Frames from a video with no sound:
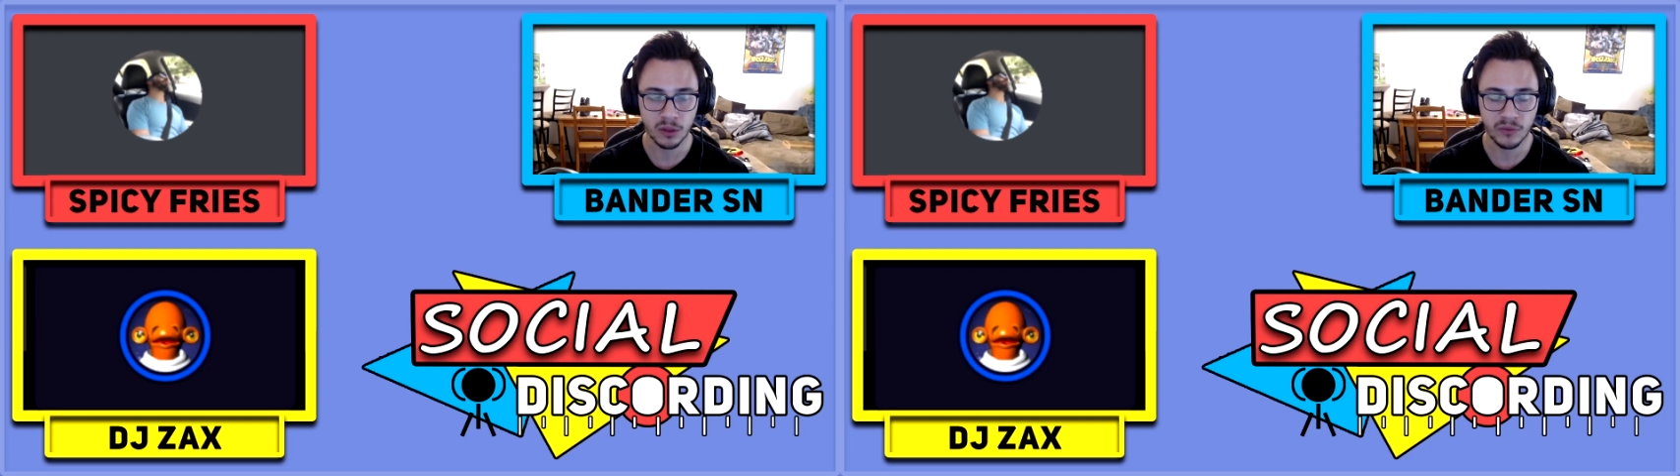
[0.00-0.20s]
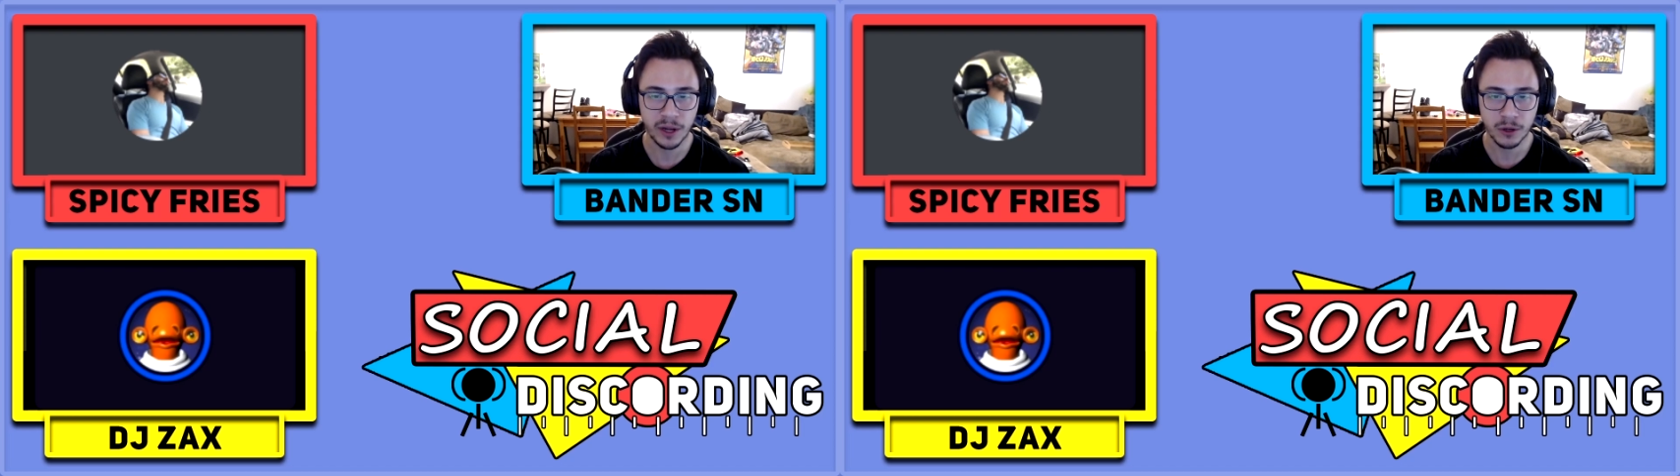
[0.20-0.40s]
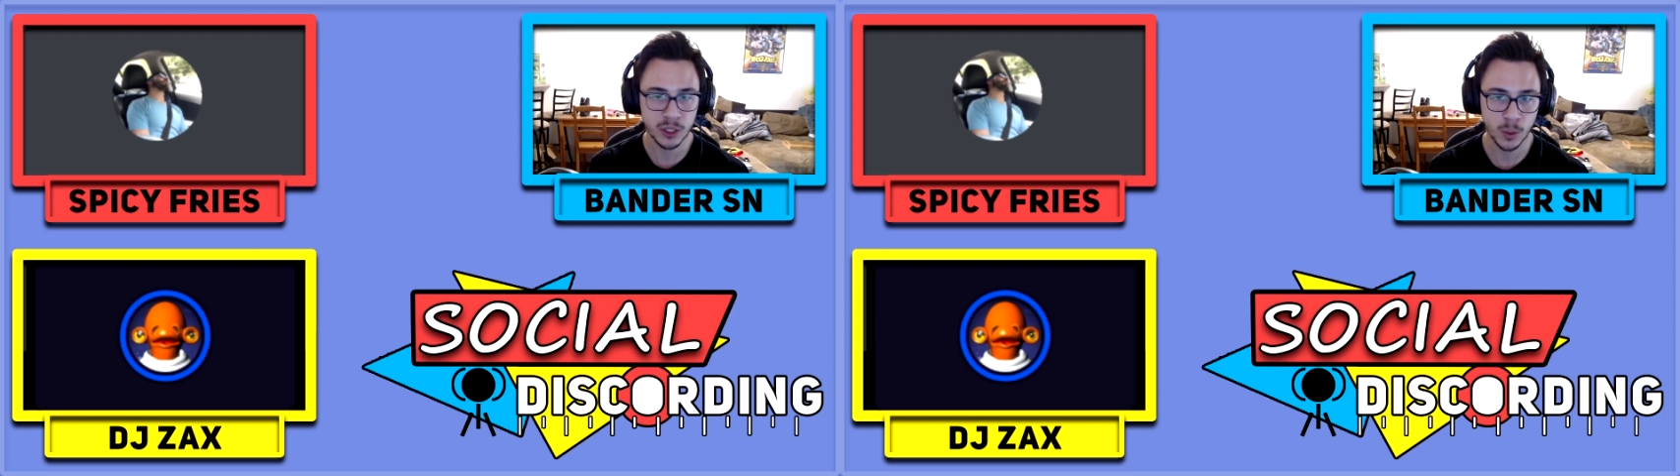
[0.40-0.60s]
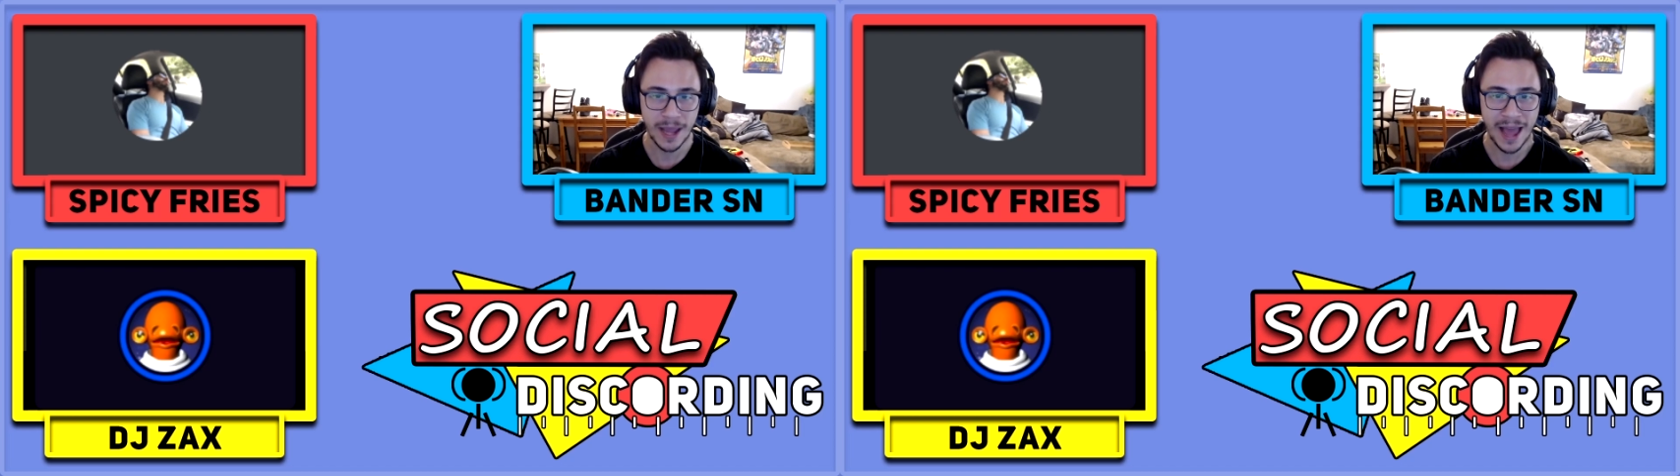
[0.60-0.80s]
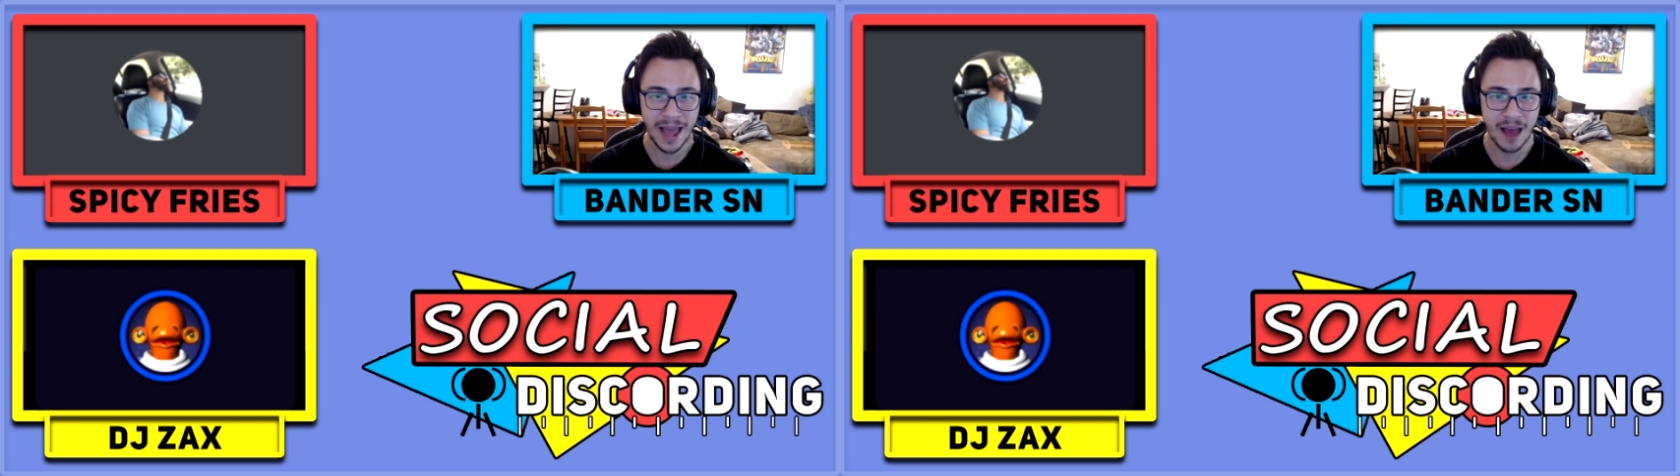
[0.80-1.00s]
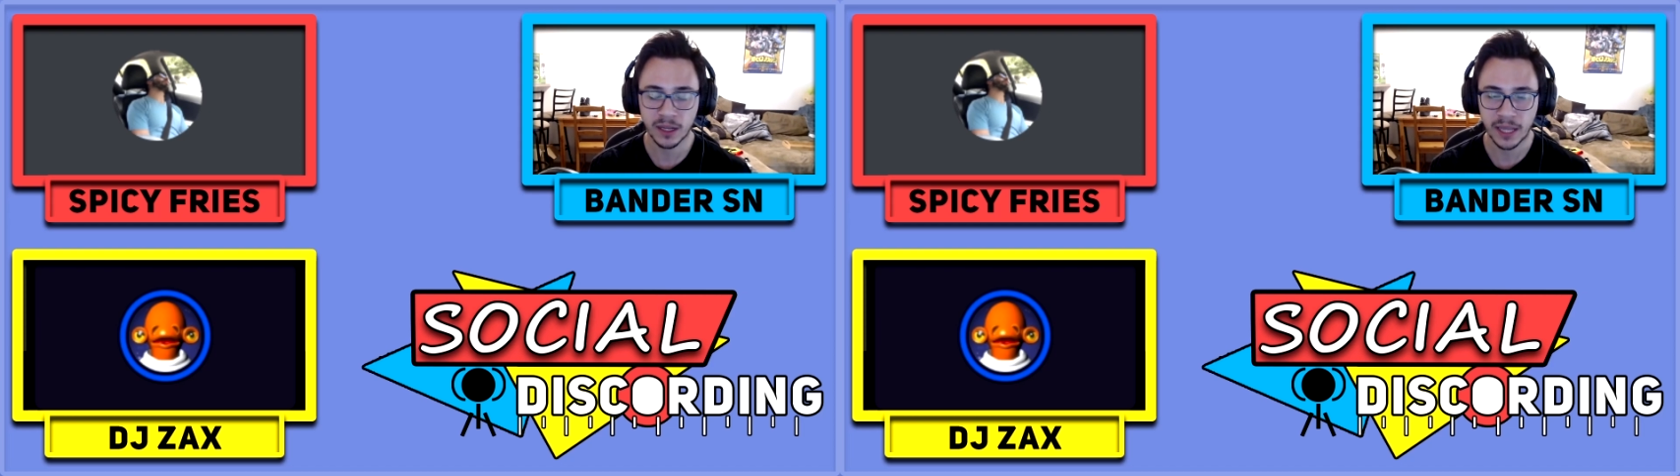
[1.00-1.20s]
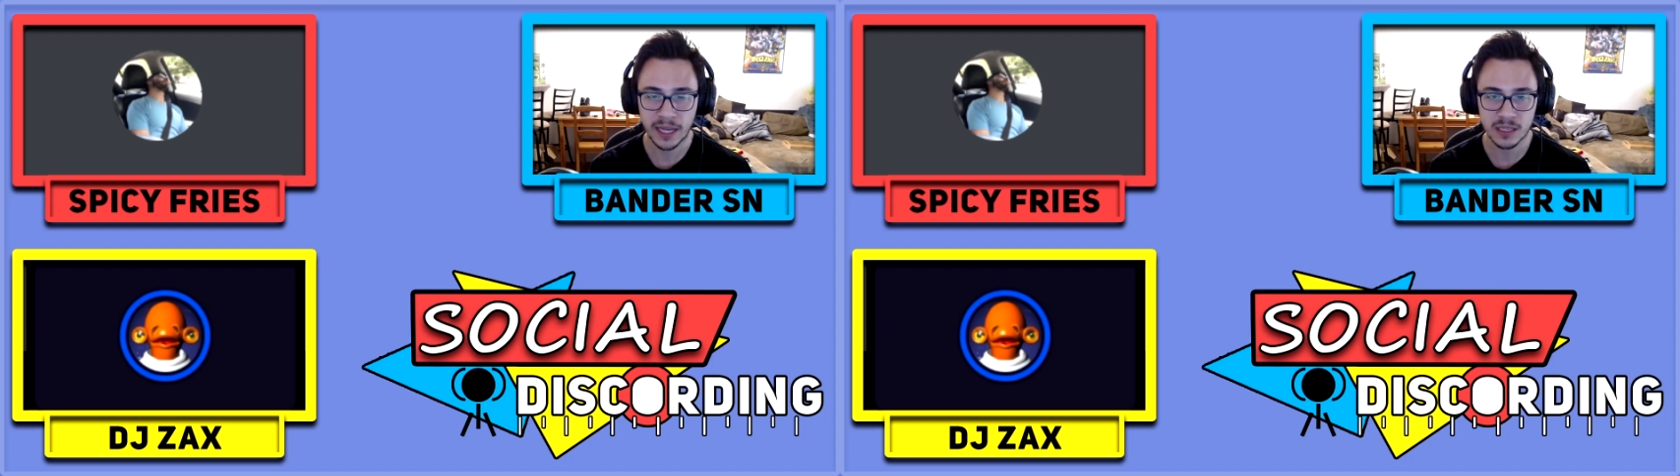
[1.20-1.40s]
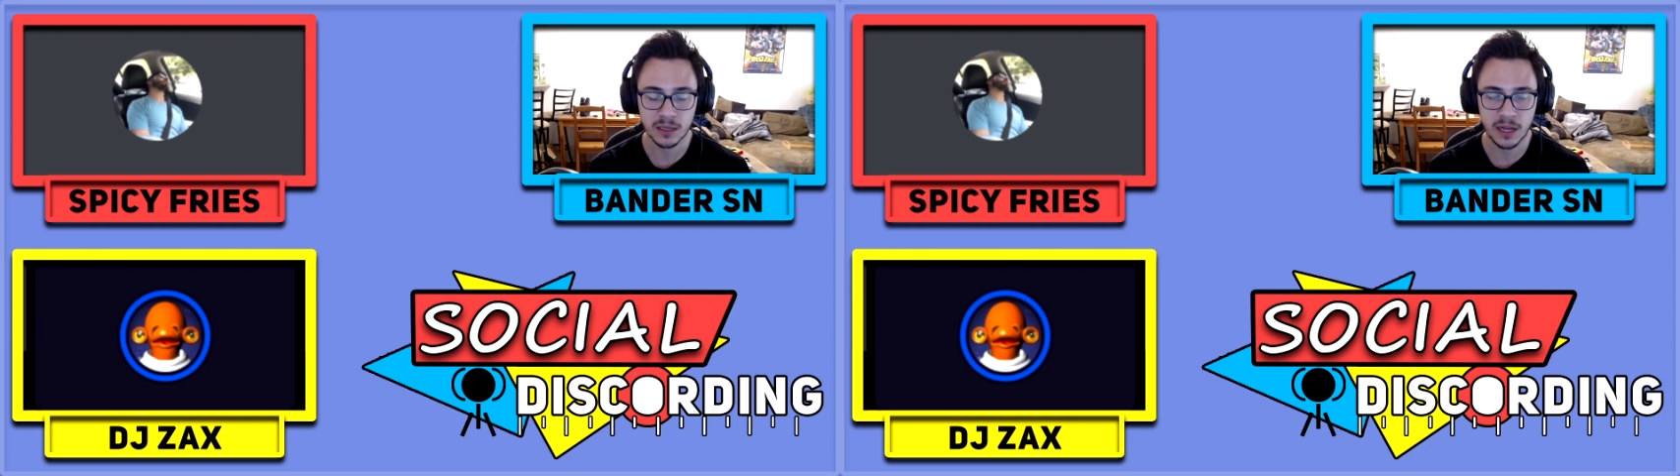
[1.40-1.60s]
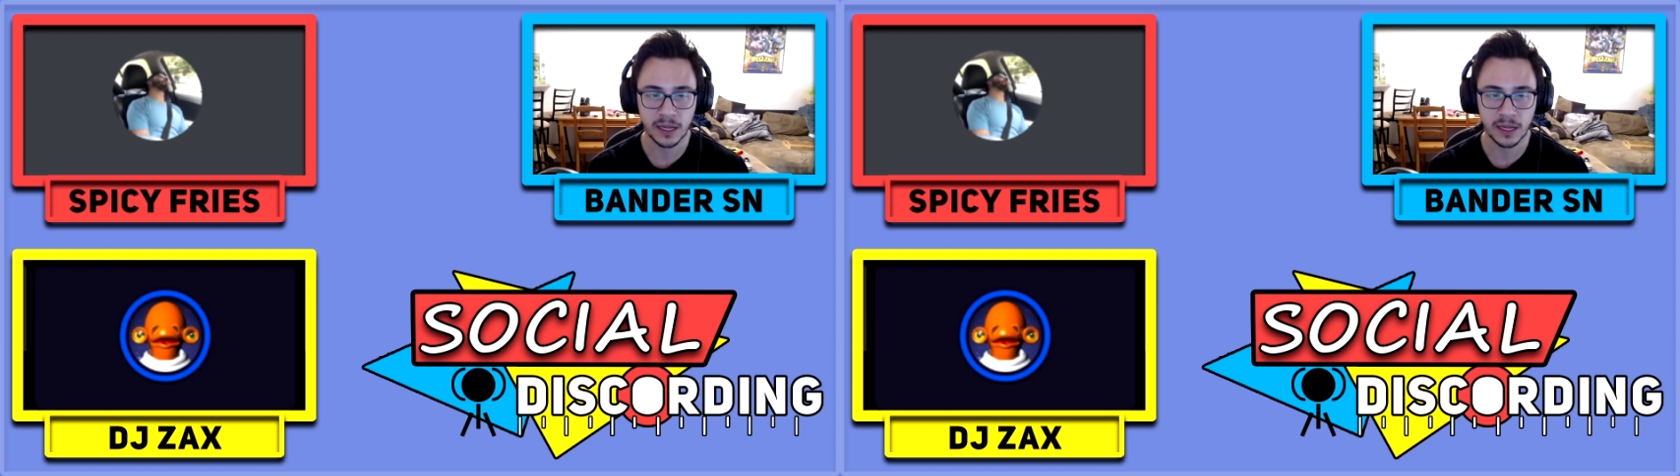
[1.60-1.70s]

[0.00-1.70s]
Vader just so we have it in case